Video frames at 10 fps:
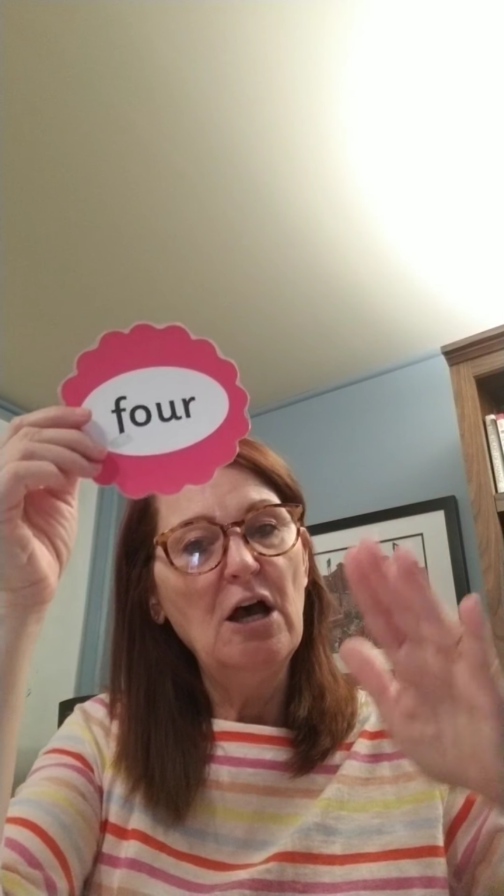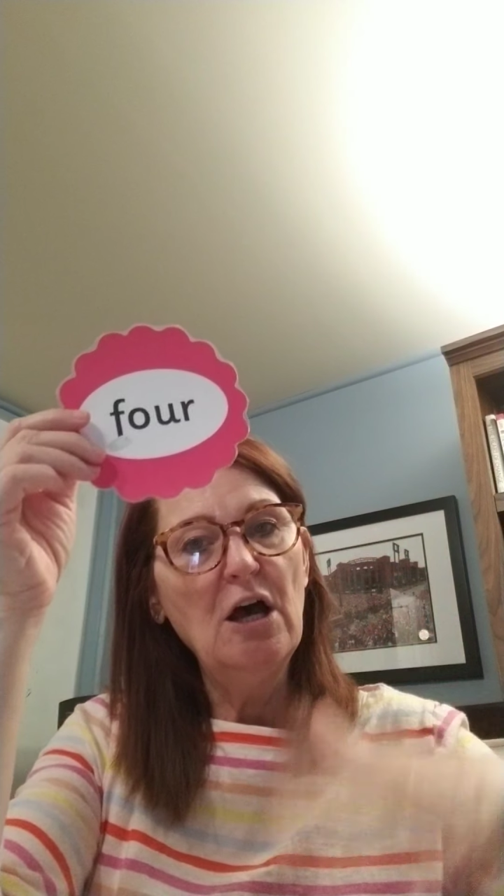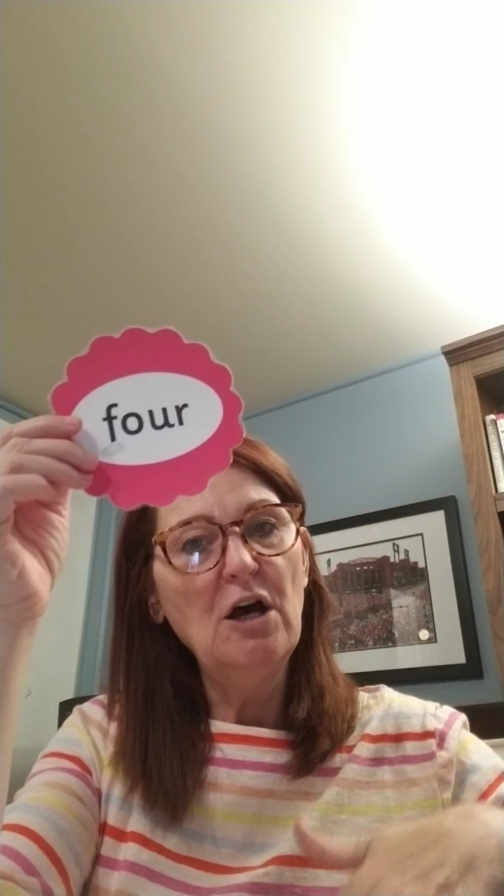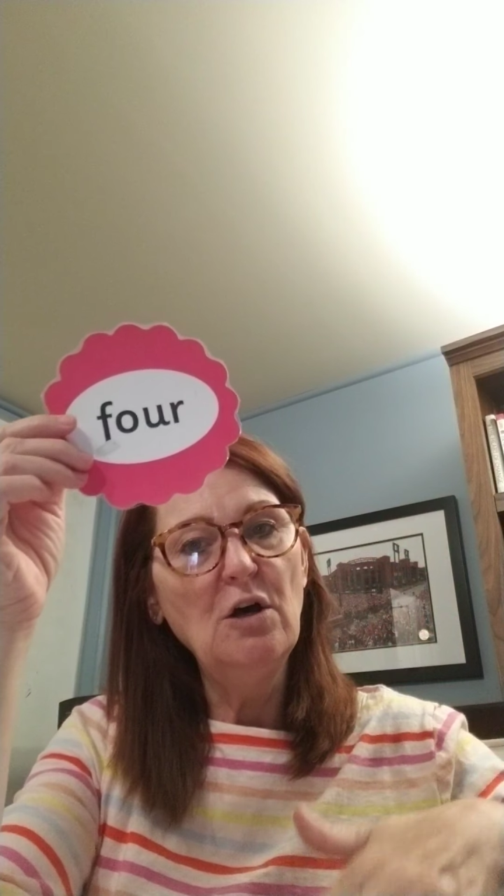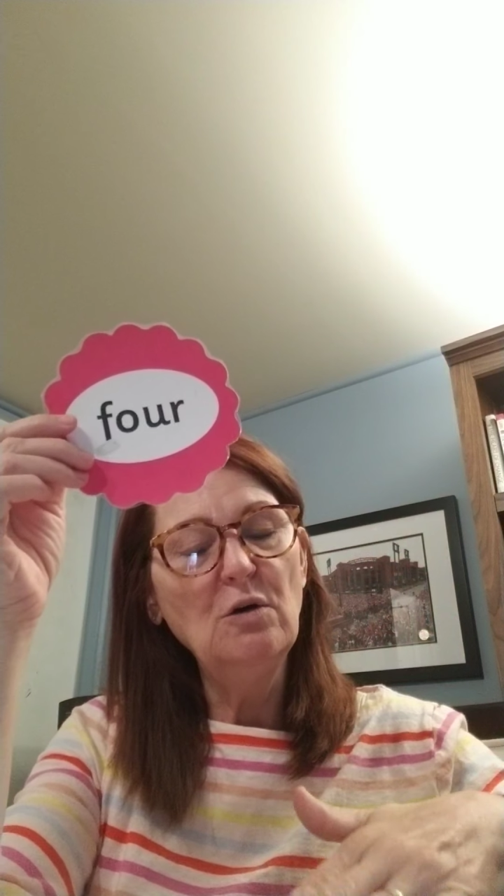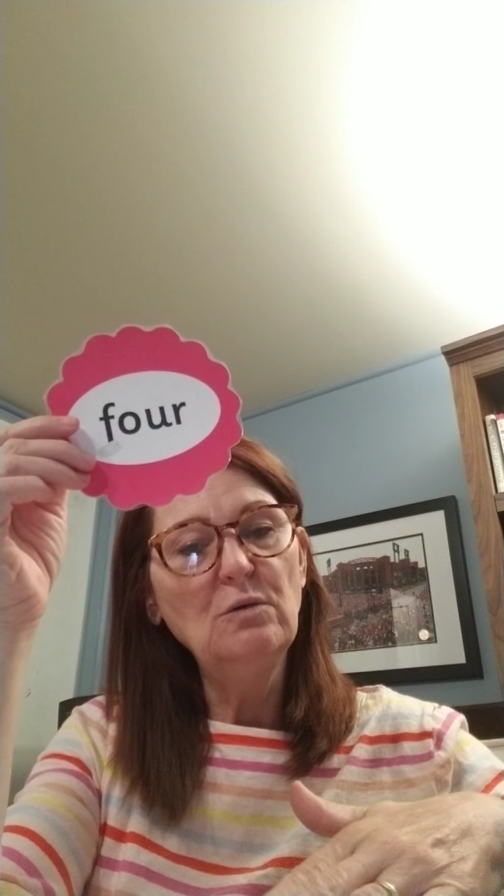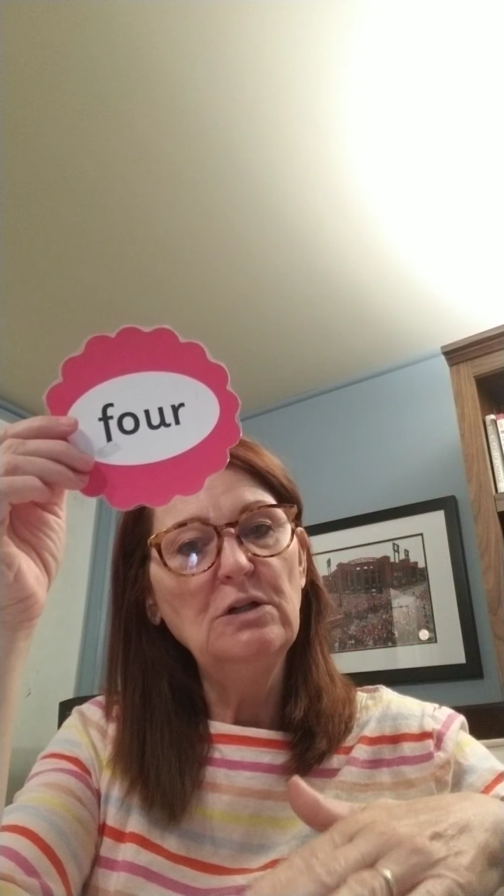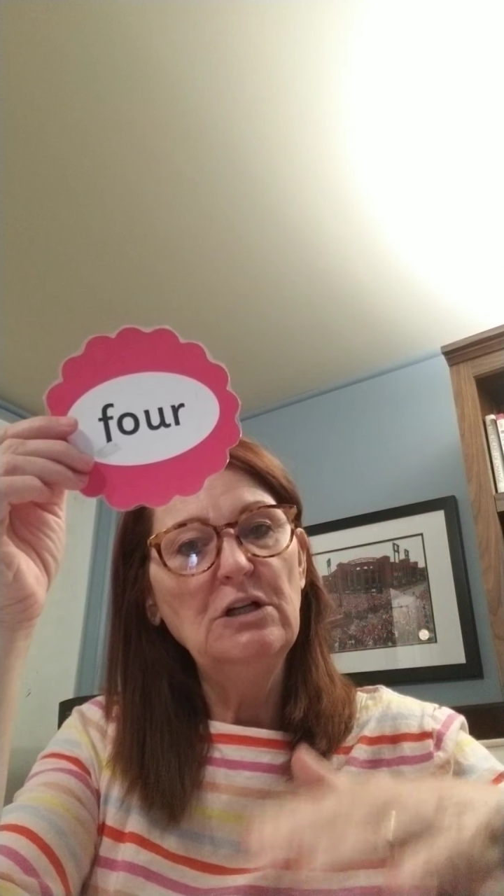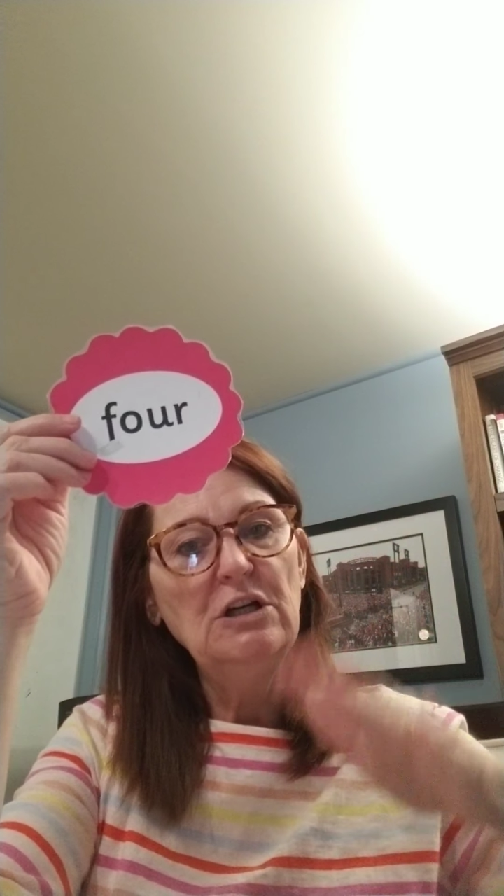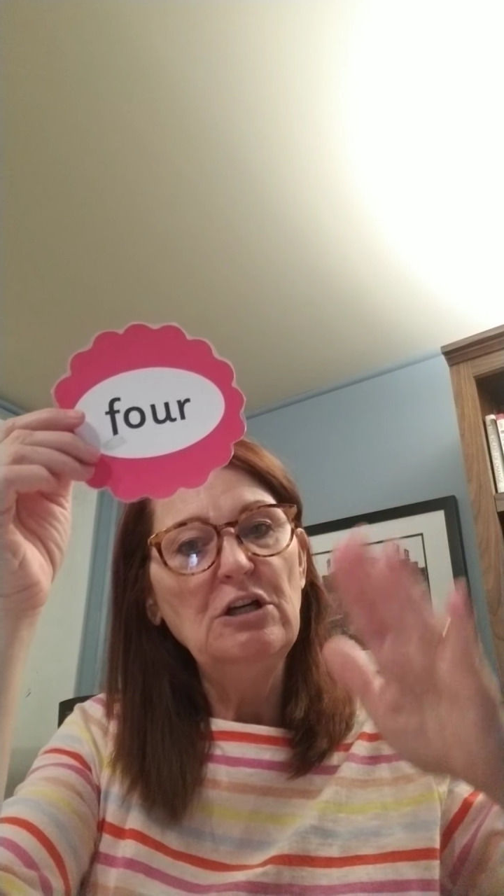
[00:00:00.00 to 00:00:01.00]
O
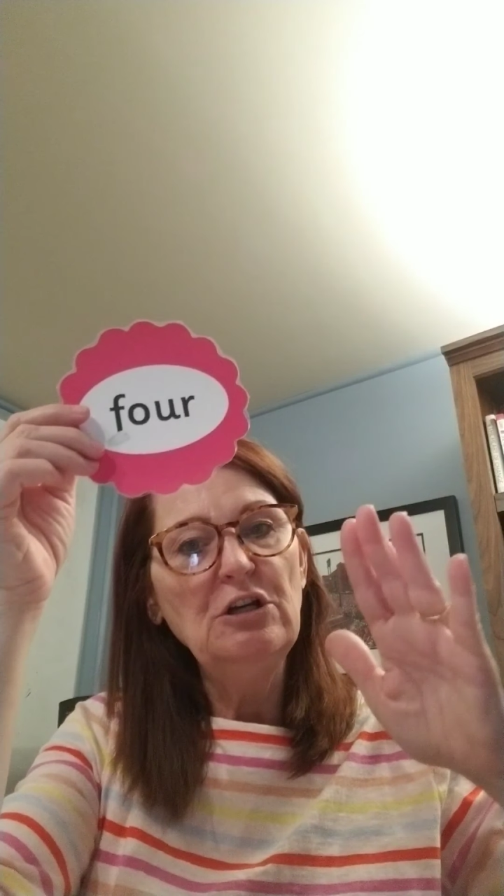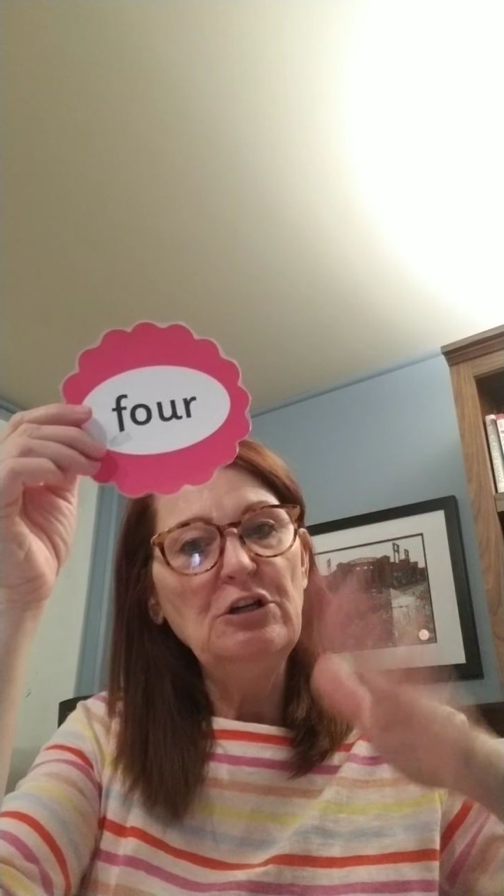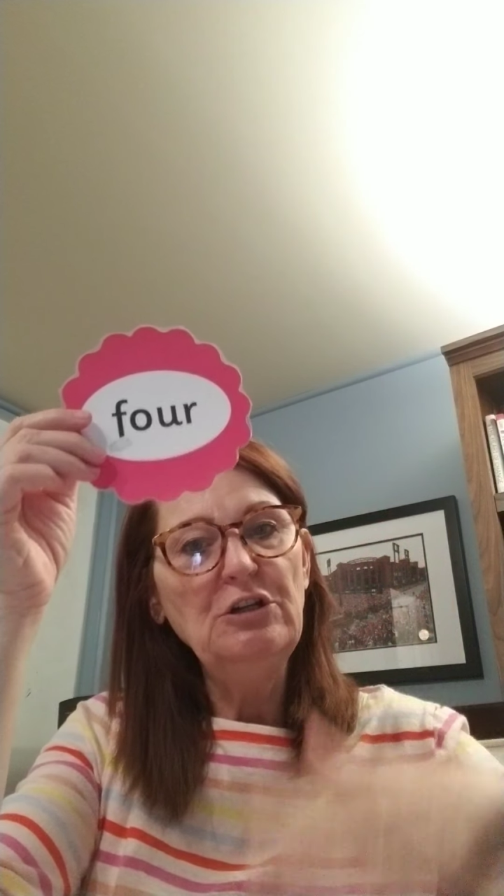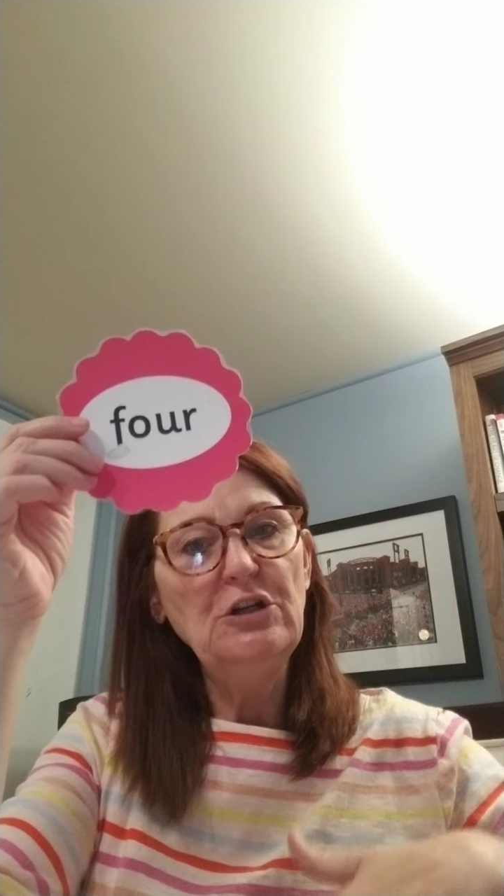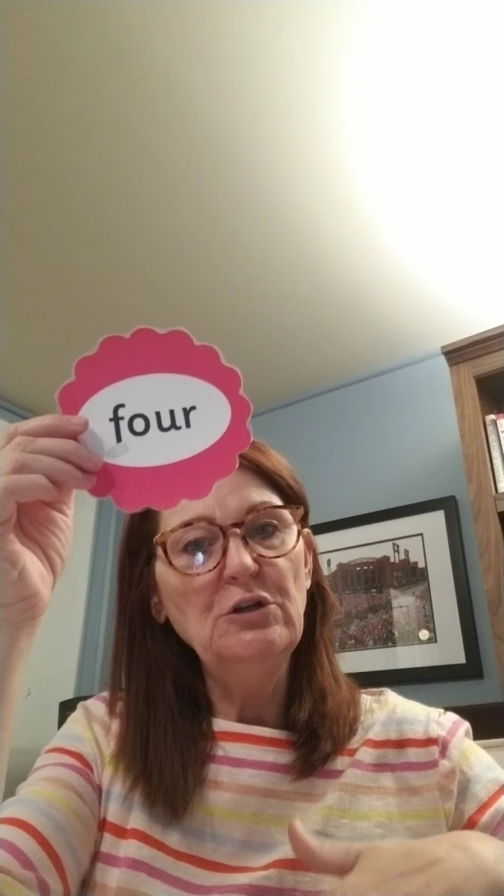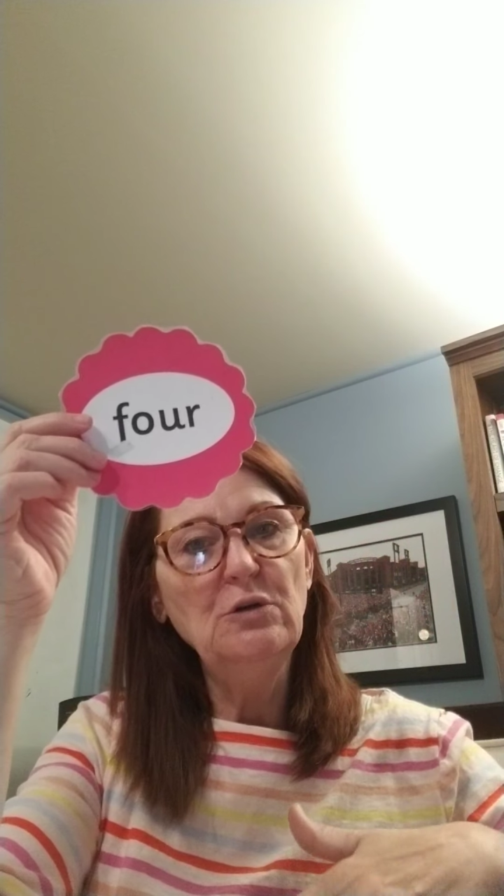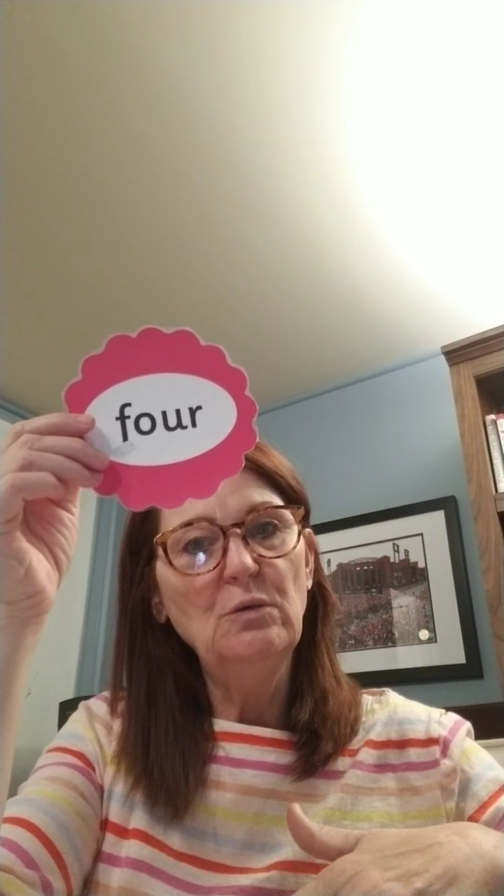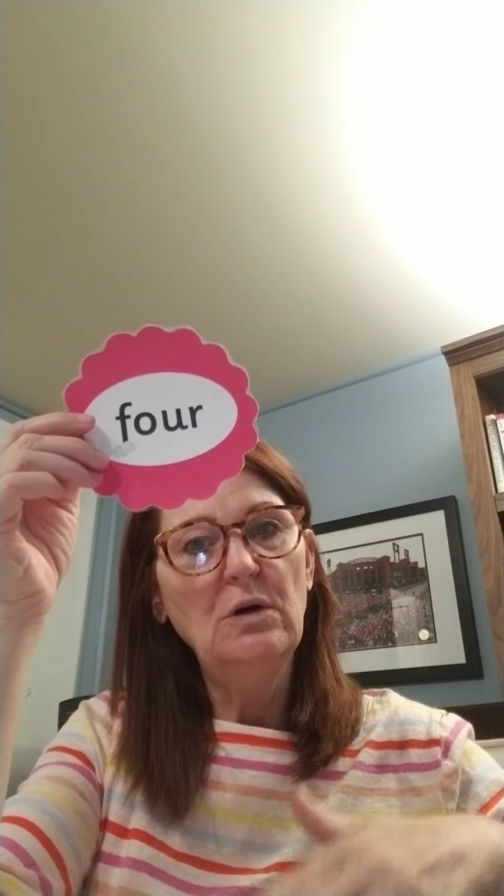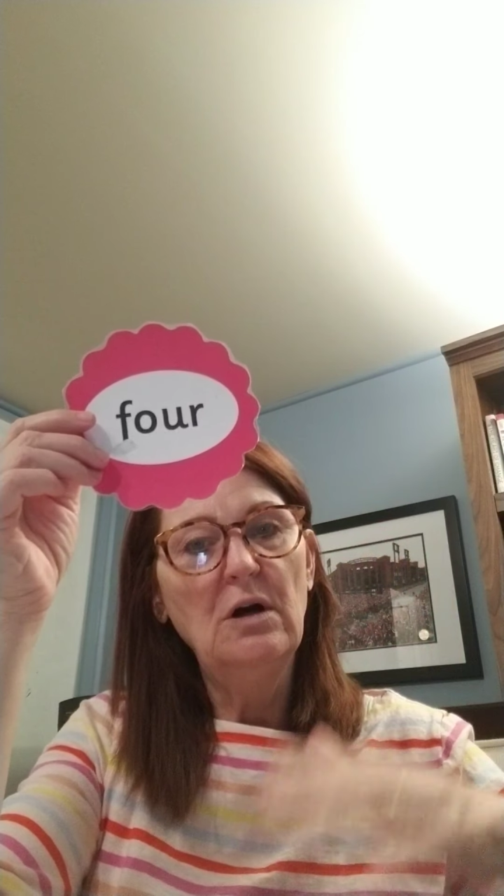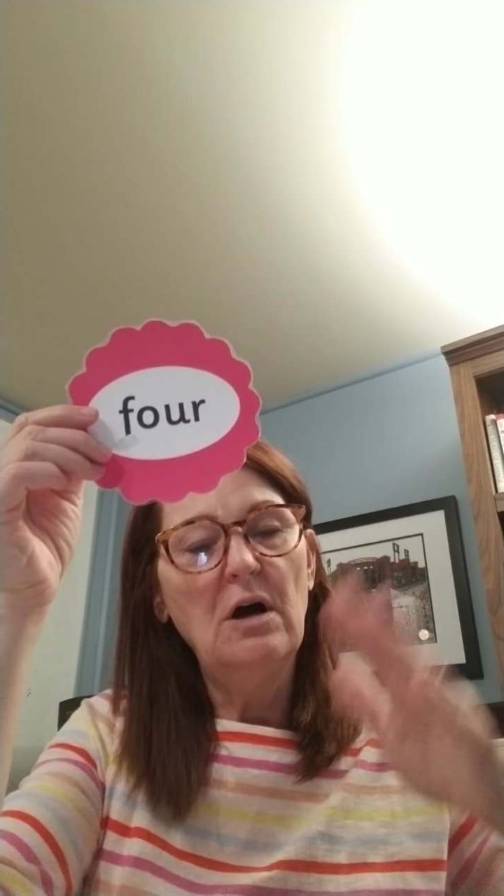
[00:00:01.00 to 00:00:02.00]
U